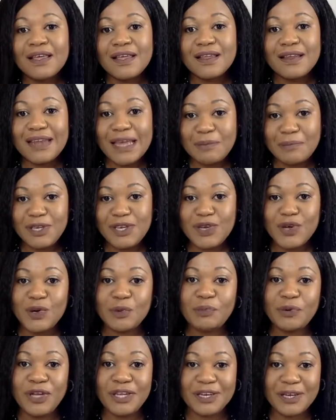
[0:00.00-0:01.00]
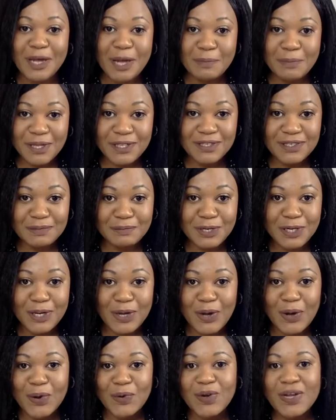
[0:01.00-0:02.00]
let me know, put in the comments
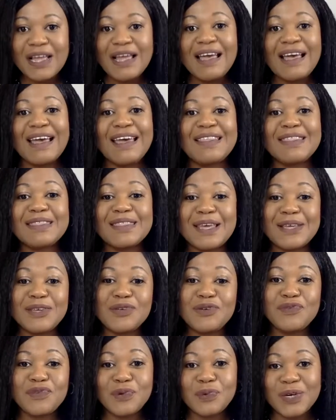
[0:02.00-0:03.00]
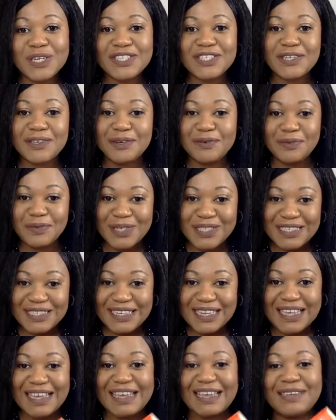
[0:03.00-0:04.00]
below. And thank you for watching. Once
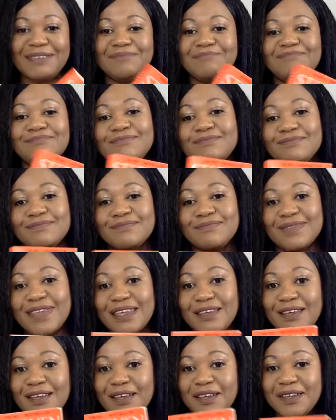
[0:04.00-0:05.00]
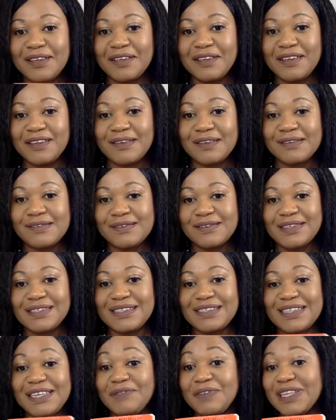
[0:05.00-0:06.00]
again,
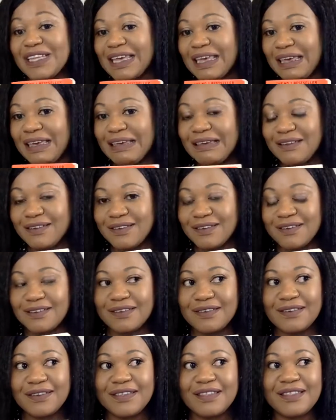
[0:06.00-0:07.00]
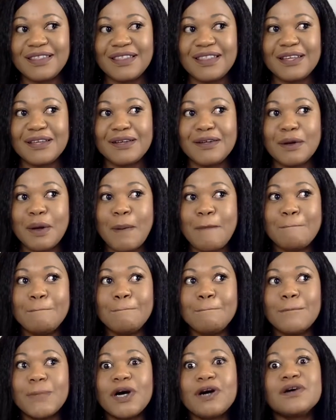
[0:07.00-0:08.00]
Stephen King, the
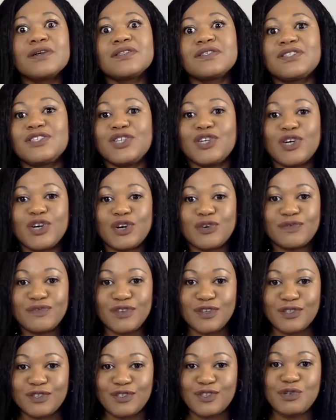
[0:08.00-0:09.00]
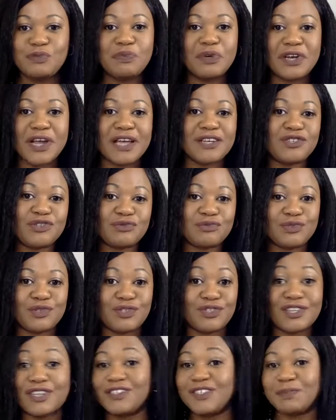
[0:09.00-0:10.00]
master of supernatural
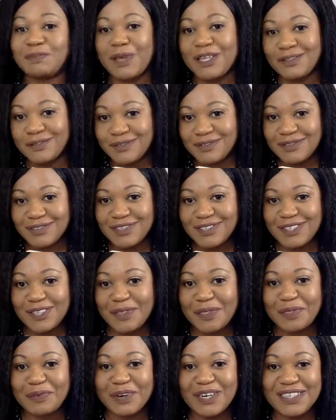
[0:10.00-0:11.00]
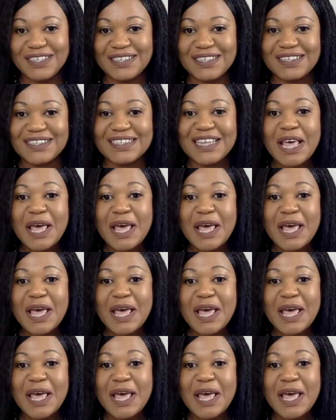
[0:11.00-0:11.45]
suspense thrillers.